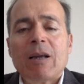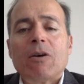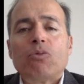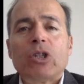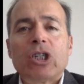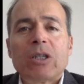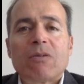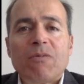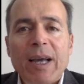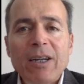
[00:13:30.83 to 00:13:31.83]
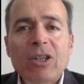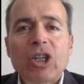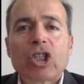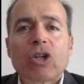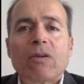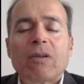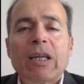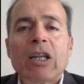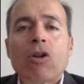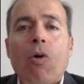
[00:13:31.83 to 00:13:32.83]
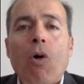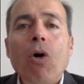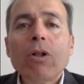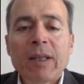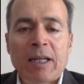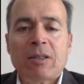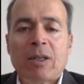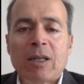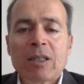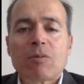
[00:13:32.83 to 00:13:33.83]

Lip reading: which is very rich in all nutrients,